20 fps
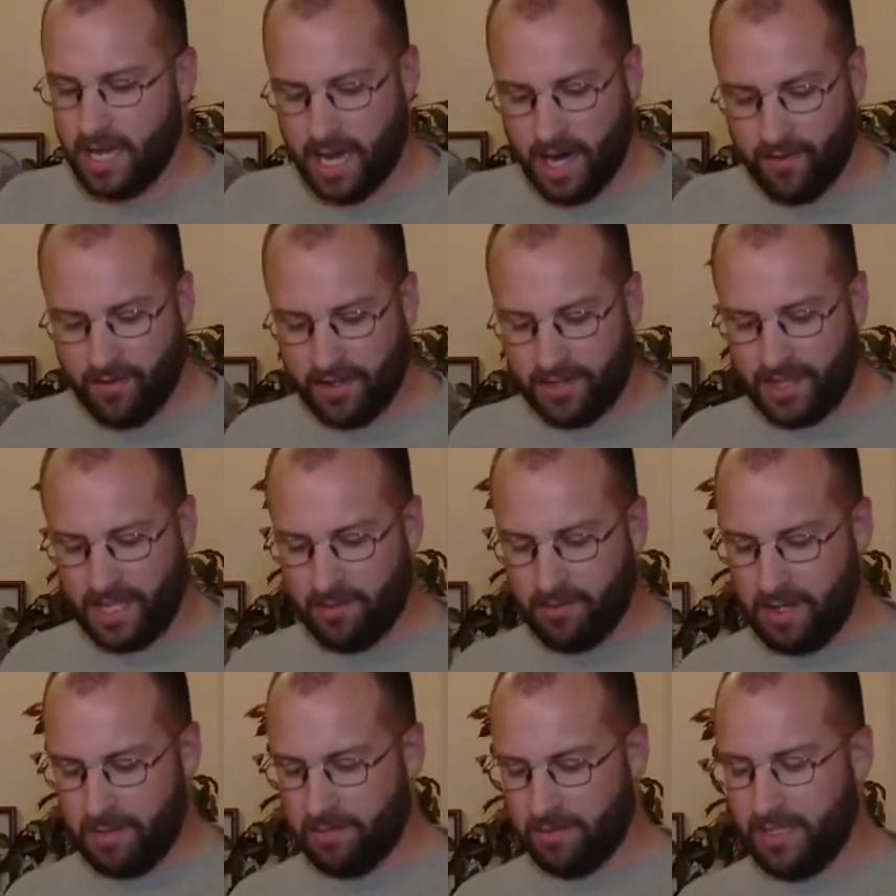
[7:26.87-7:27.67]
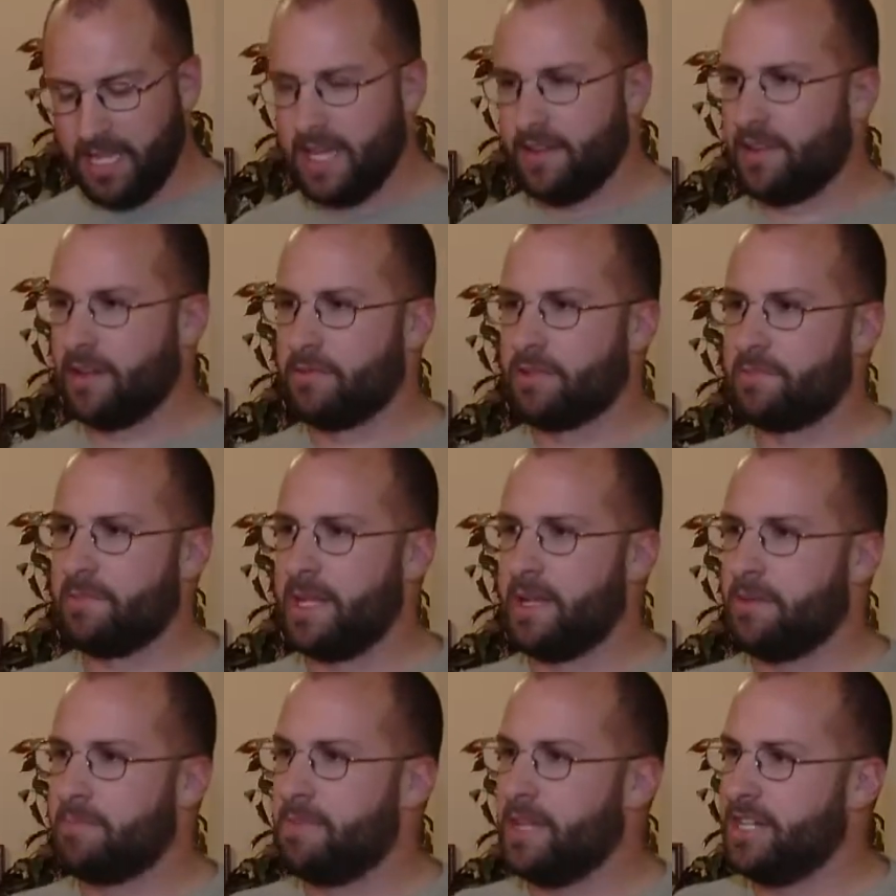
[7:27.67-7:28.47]
Everything we believed, it would
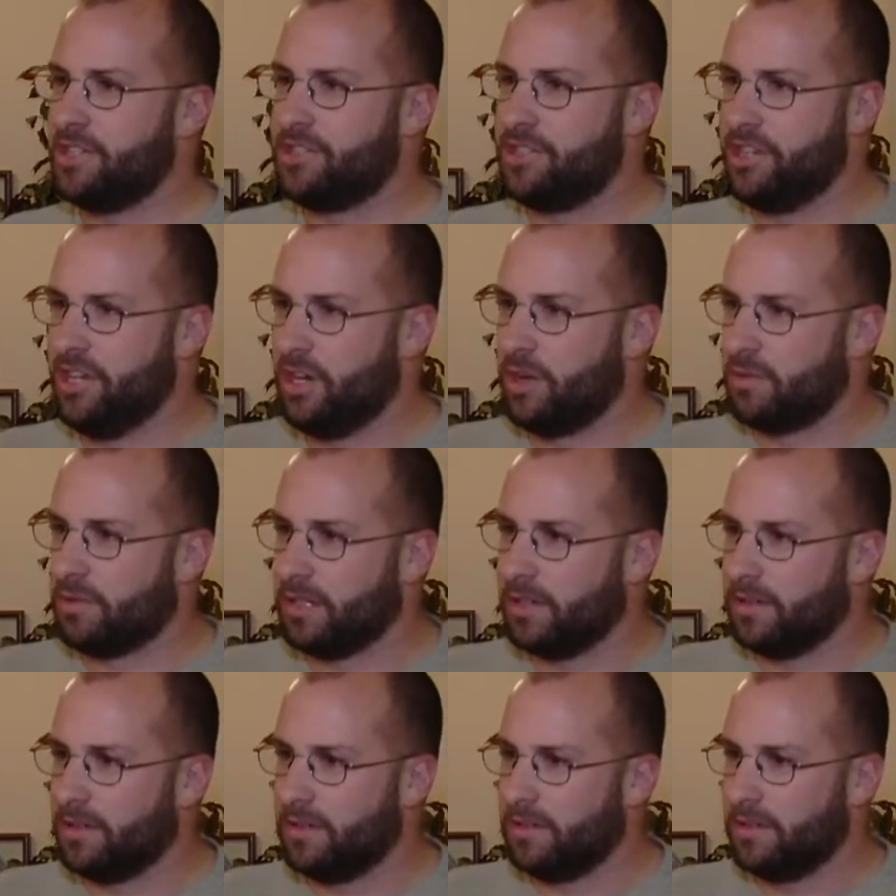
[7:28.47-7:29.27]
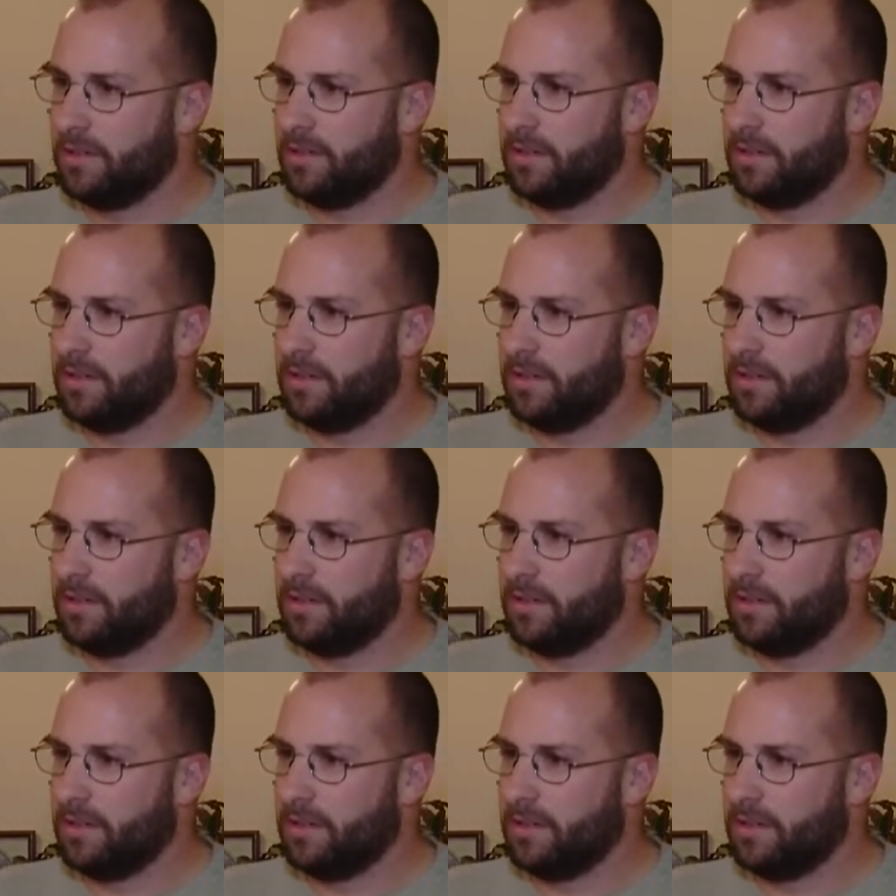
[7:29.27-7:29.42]
be a big joke.